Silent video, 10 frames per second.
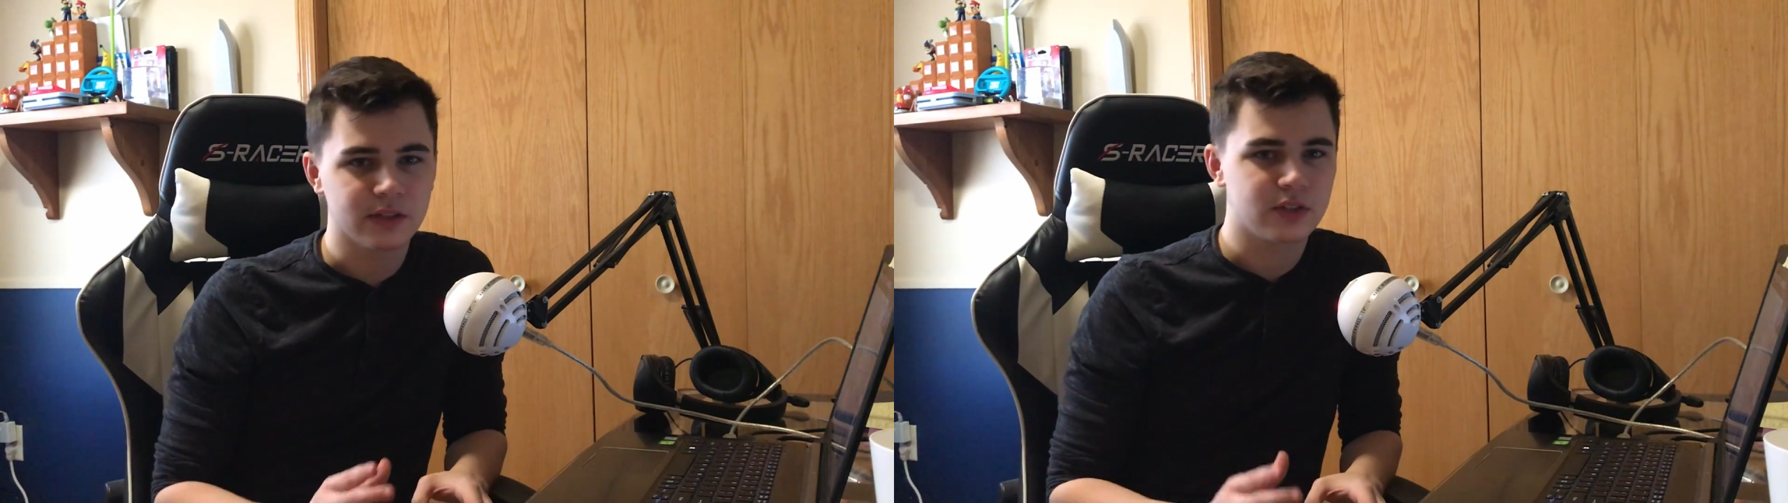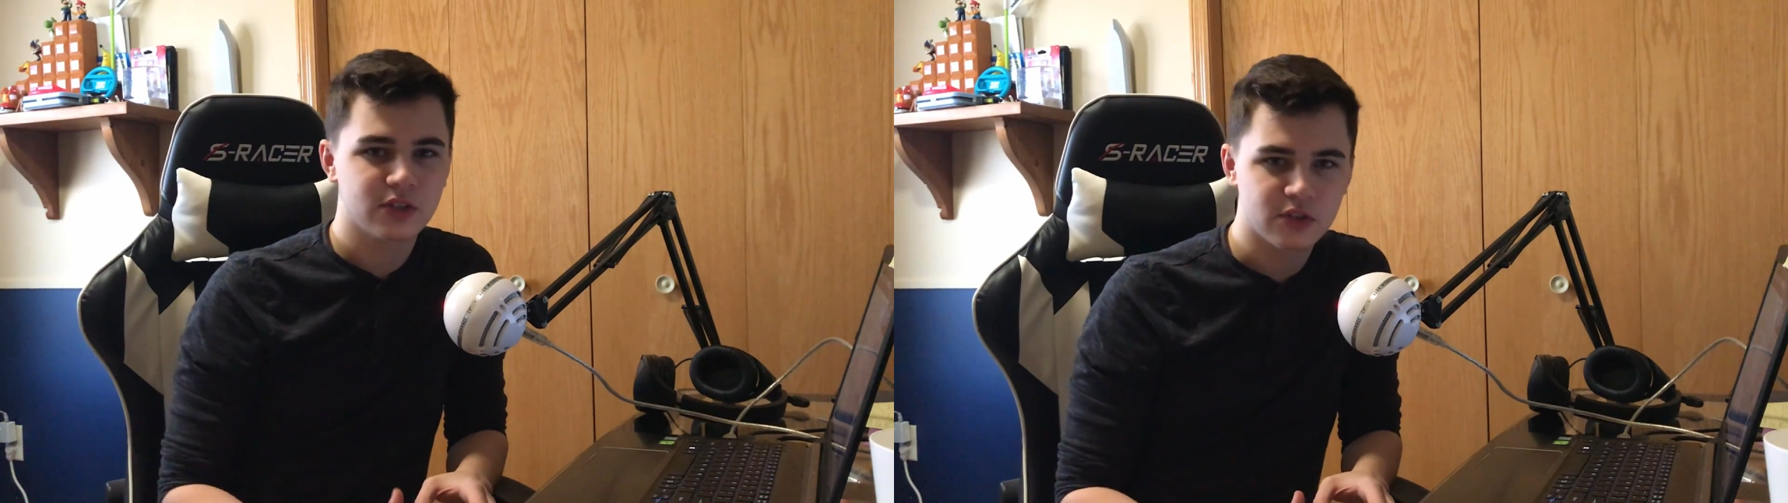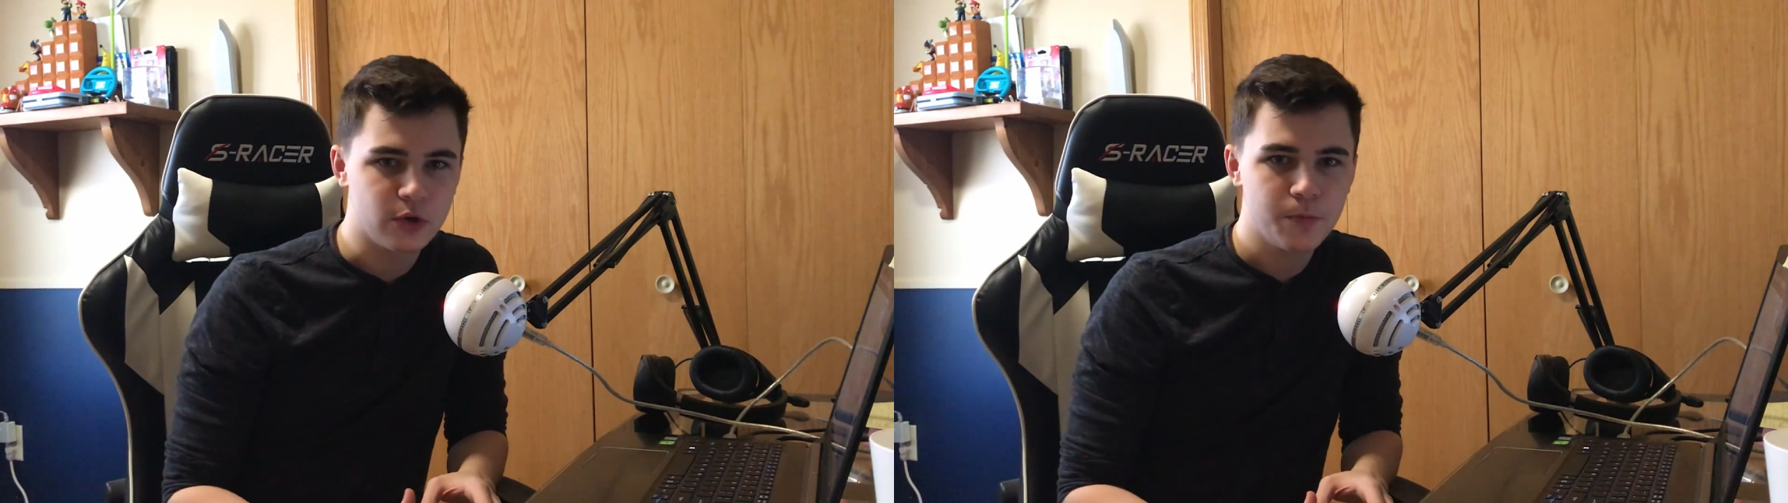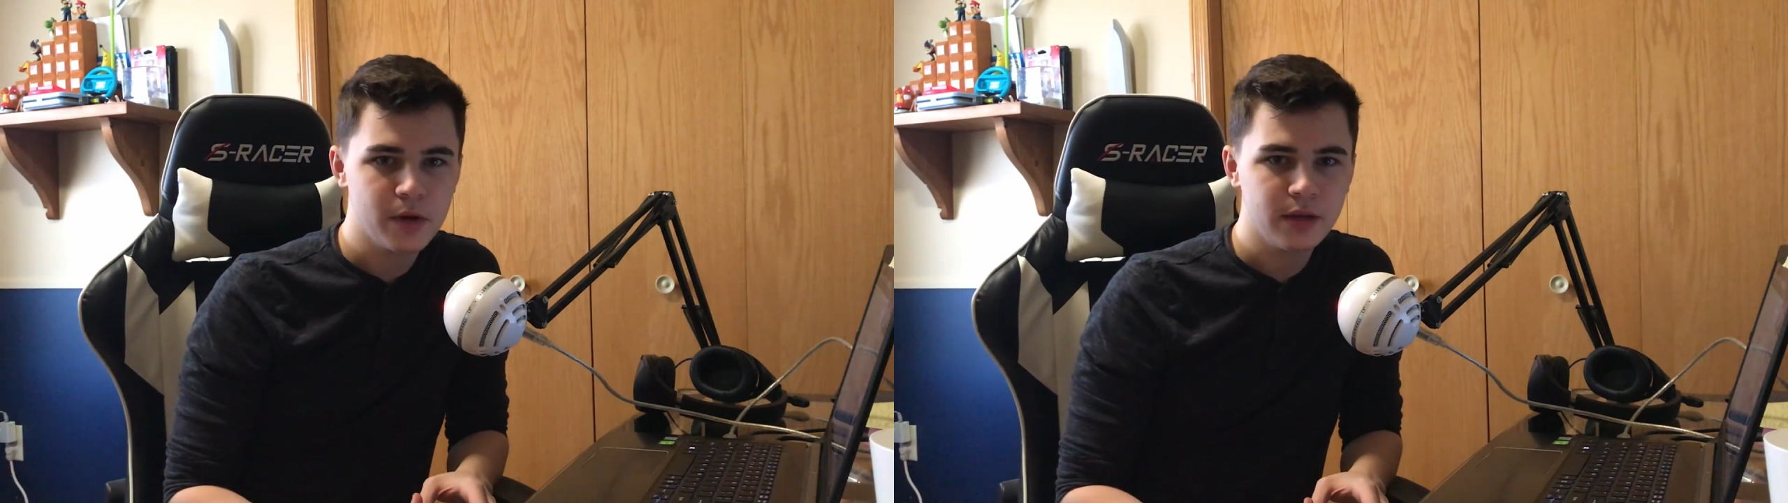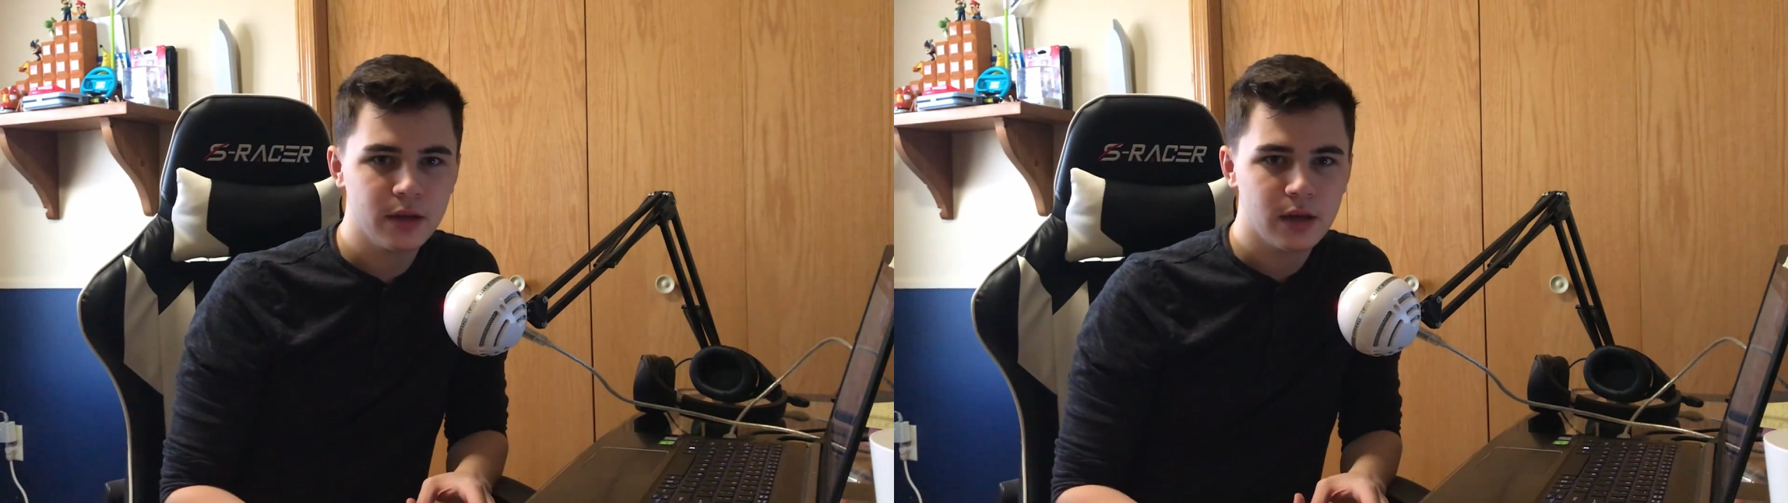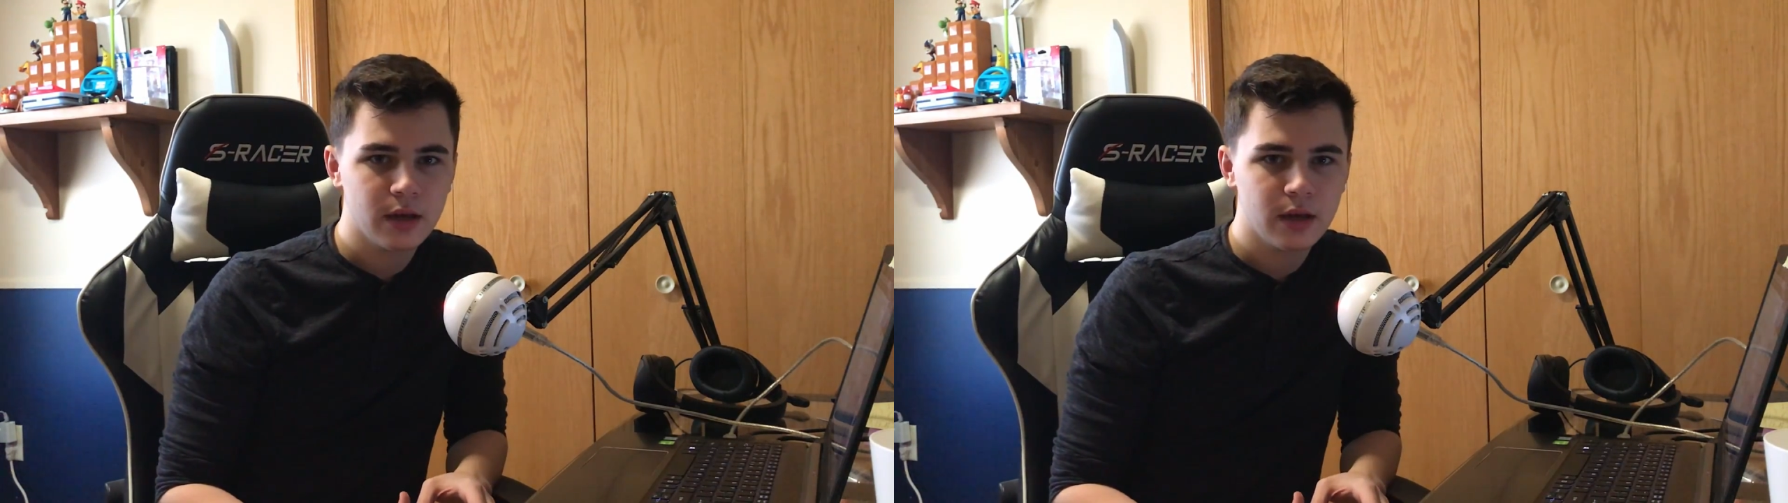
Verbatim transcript: and stupid.